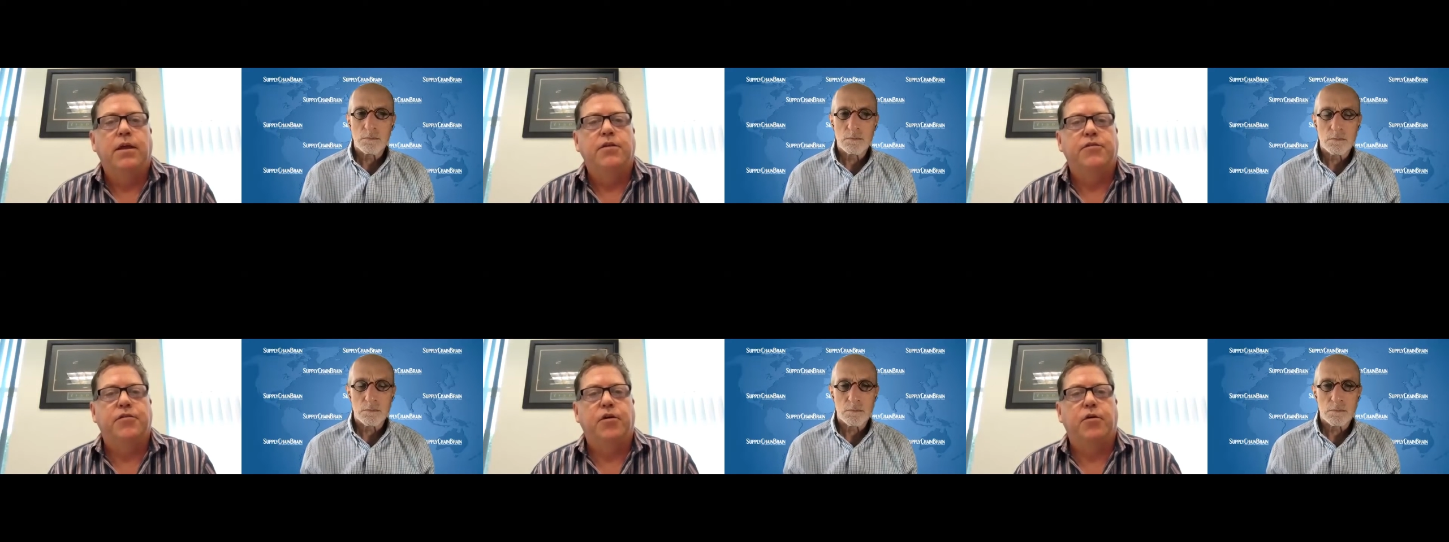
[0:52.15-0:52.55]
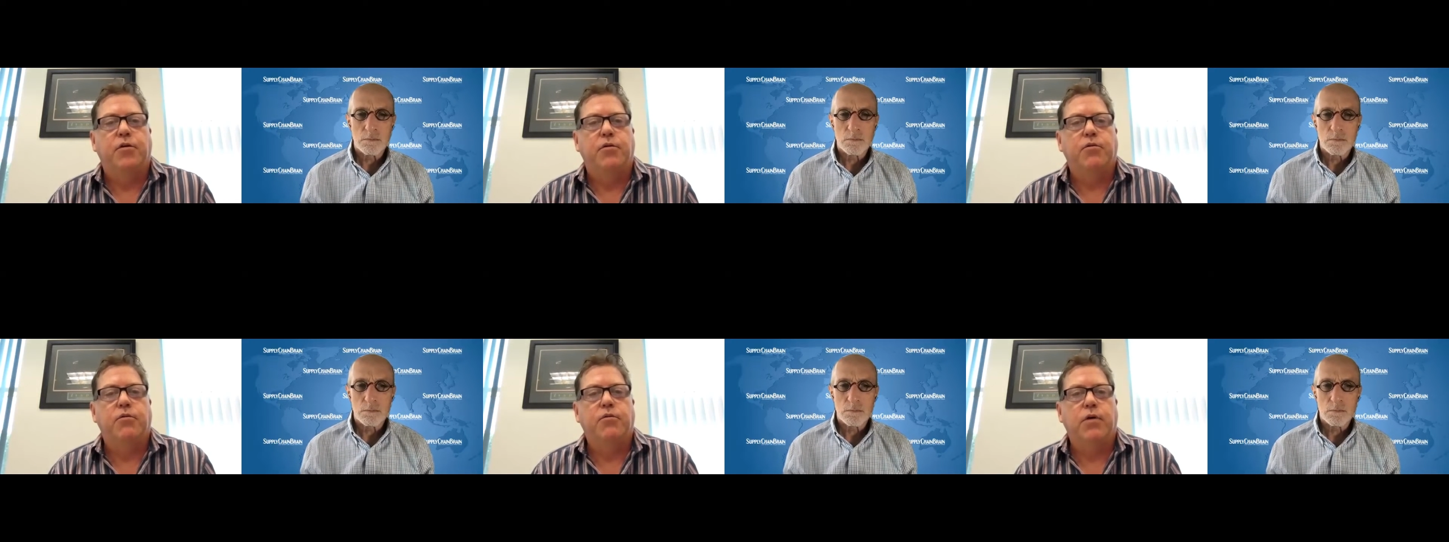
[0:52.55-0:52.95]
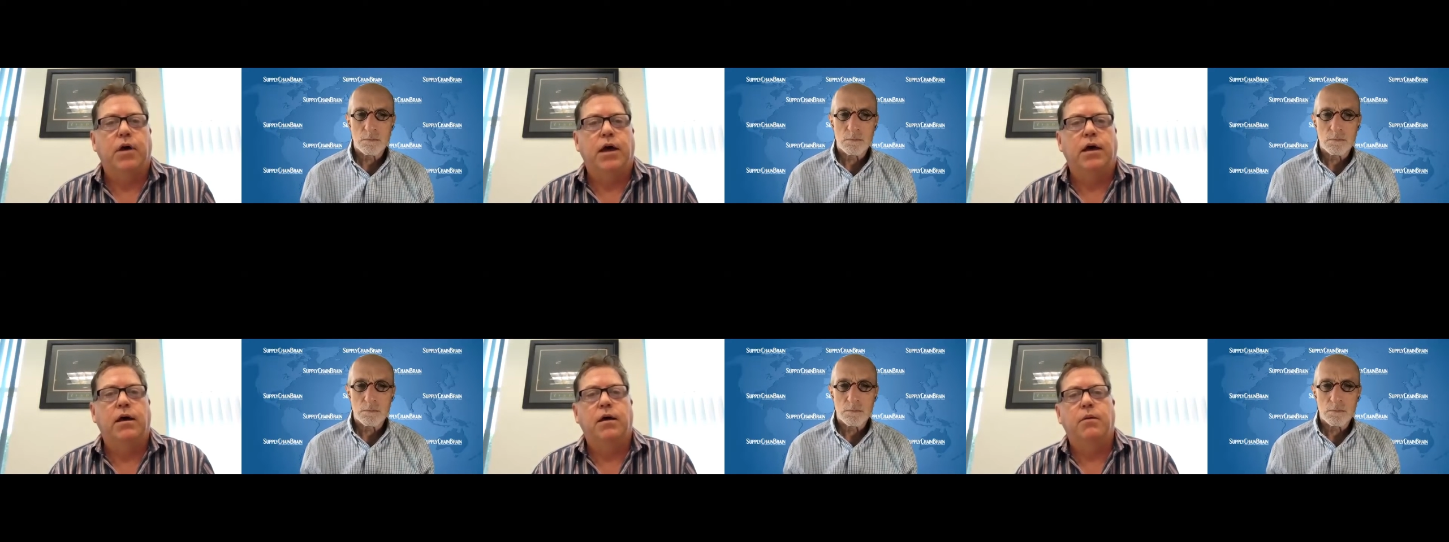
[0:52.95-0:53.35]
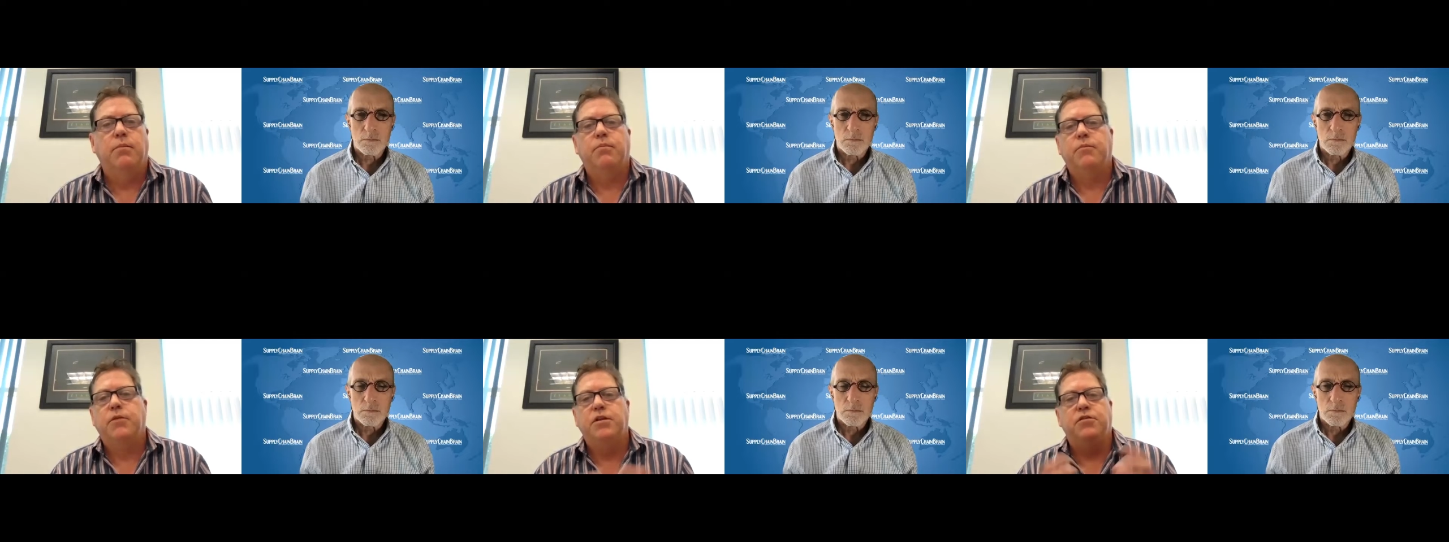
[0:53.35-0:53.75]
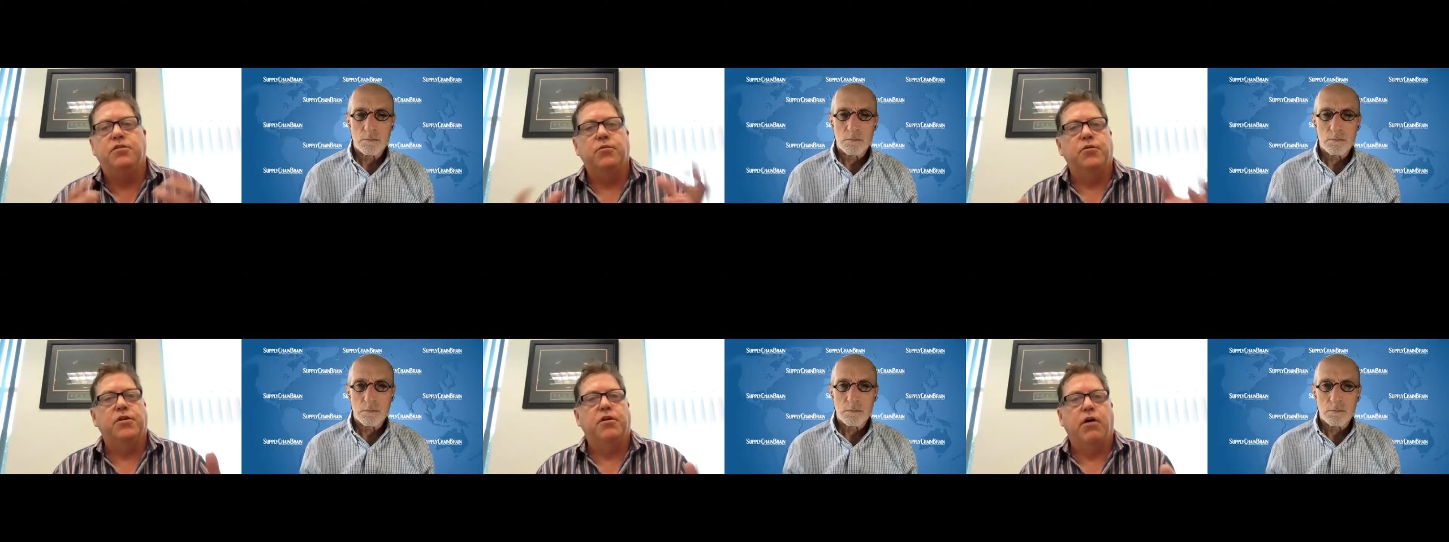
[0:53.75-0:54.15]
Speaker 1: So um,
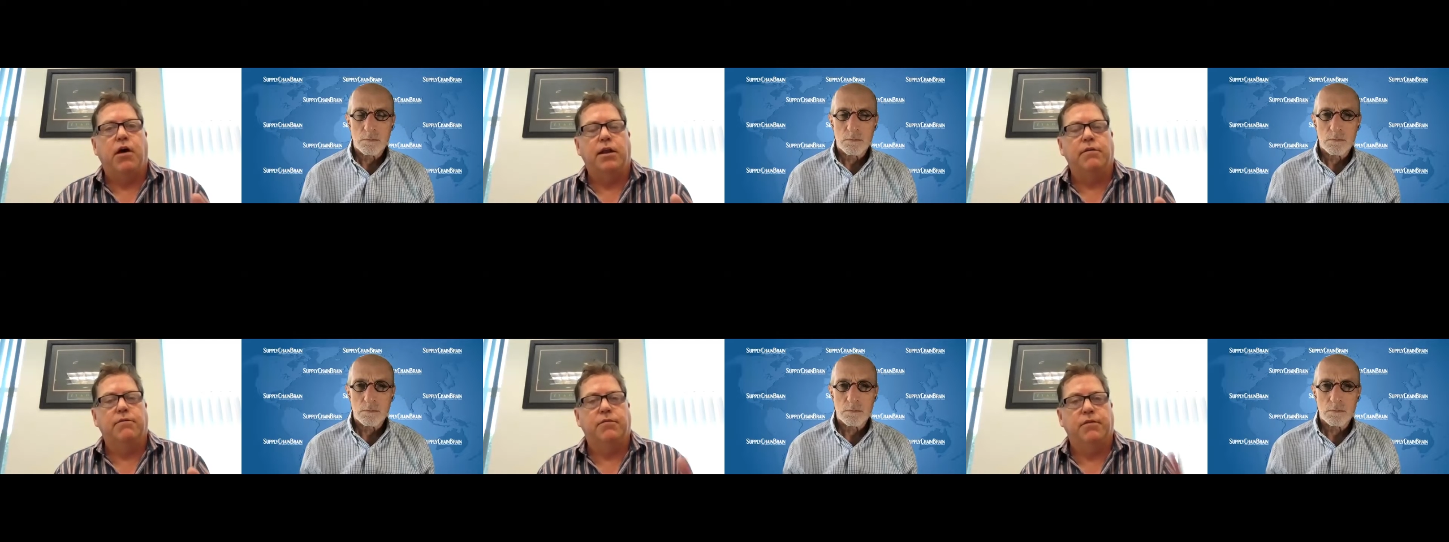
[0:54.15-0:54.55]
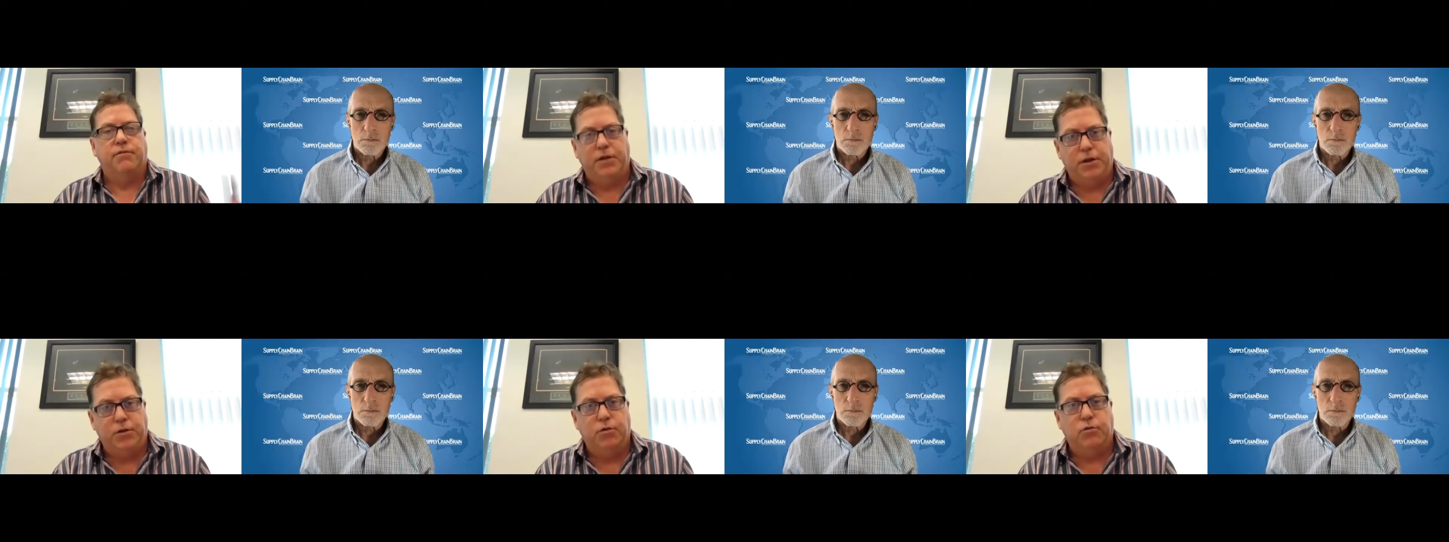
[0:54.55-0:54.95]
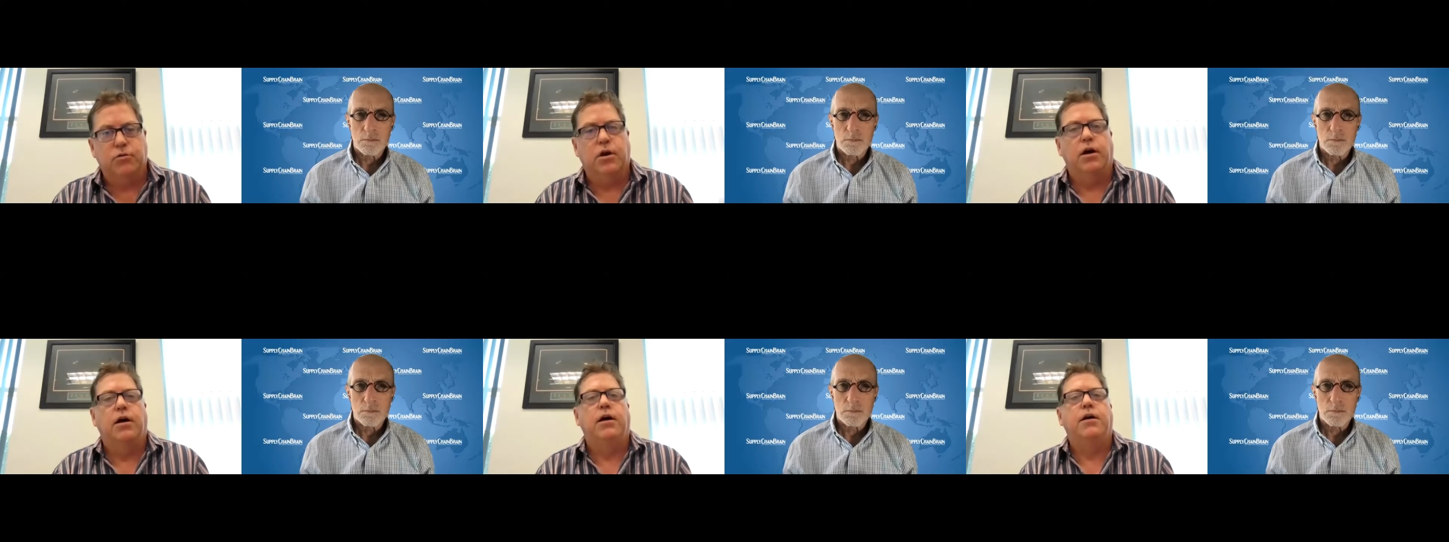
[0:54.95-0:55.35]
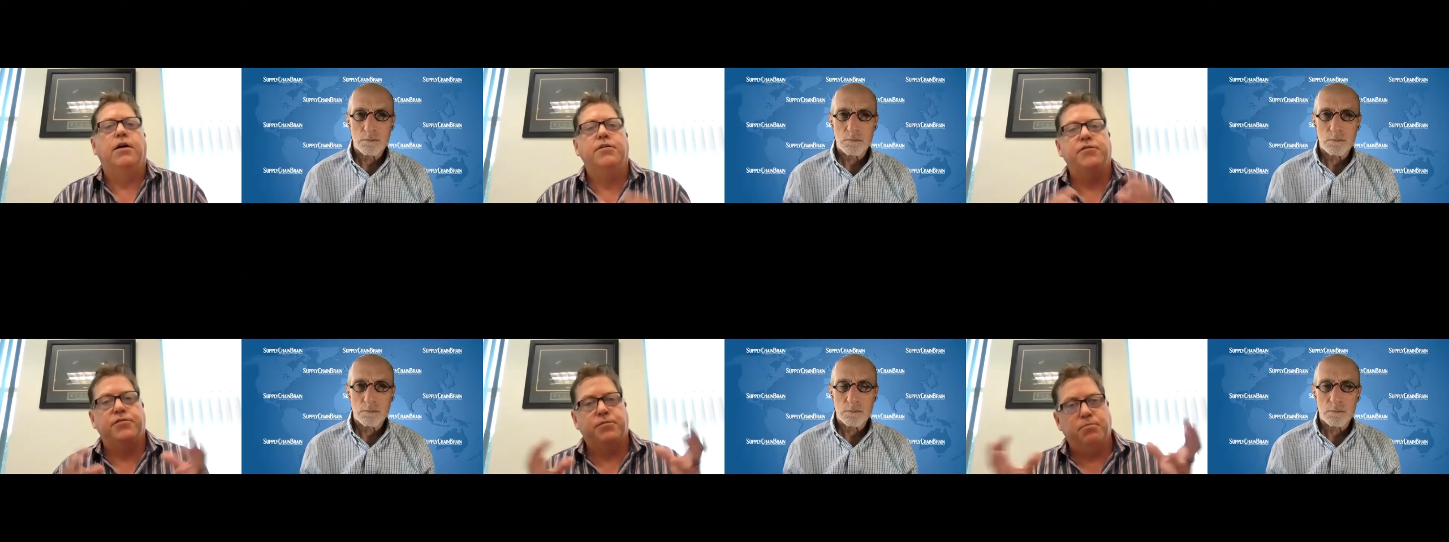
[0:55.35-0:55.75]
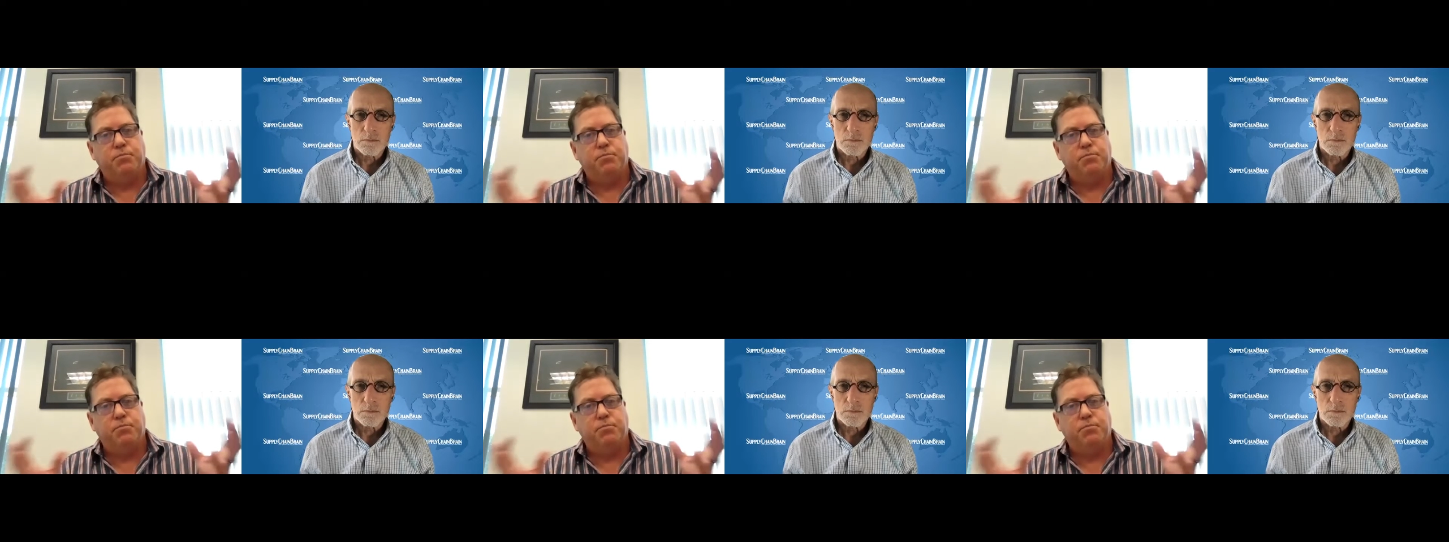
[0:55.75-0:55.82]
doing a lot of the video calls,